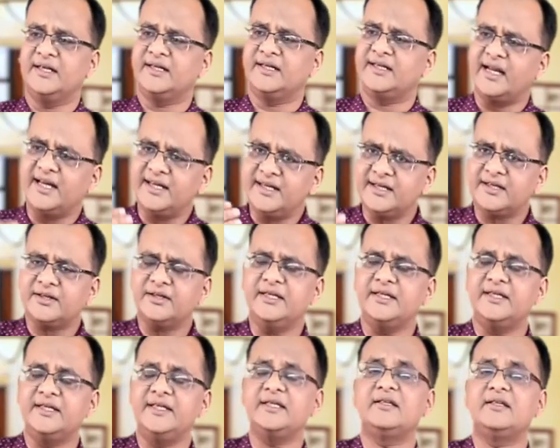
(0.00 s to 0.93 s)

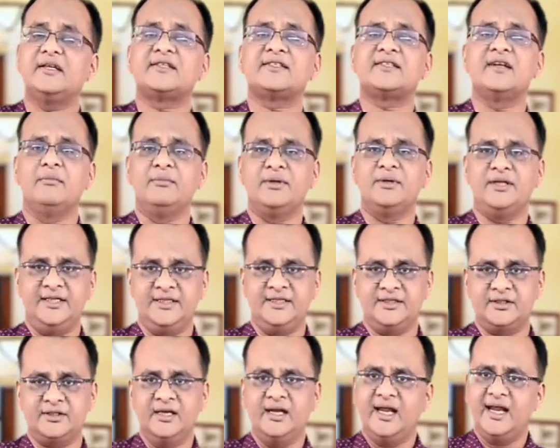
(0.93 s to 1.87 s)
directly read the
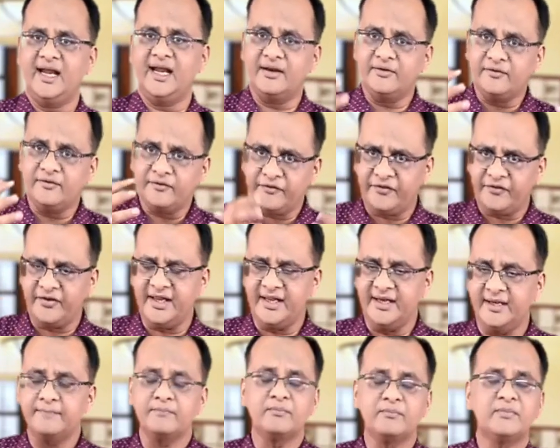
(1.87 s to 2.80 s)
summaries and
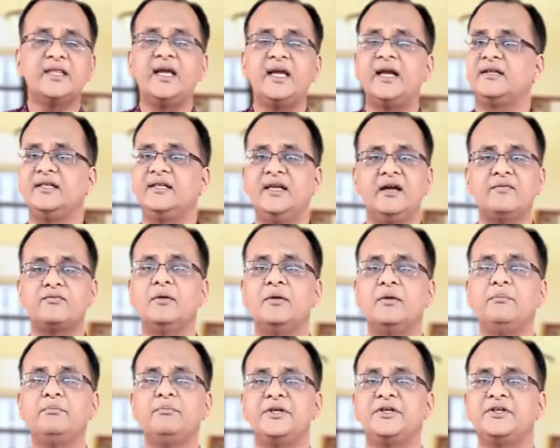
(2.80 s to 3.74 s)
feel that they have
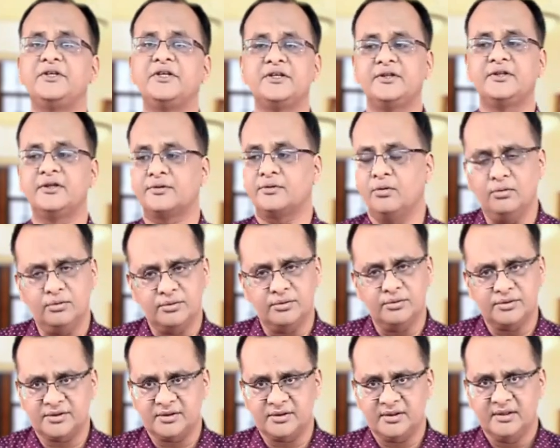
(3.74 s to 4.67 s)
completed the
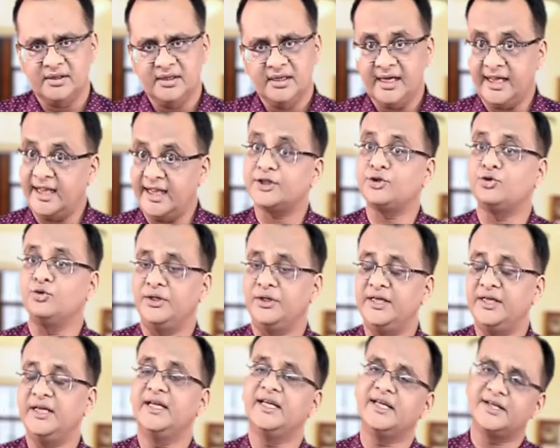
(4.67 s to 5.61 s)
course.
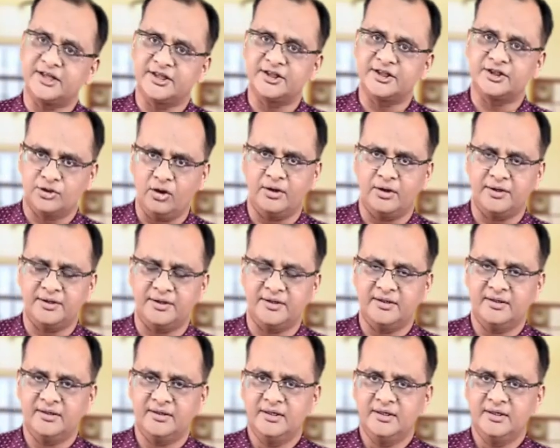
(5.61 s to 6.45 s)
Actually, it is not.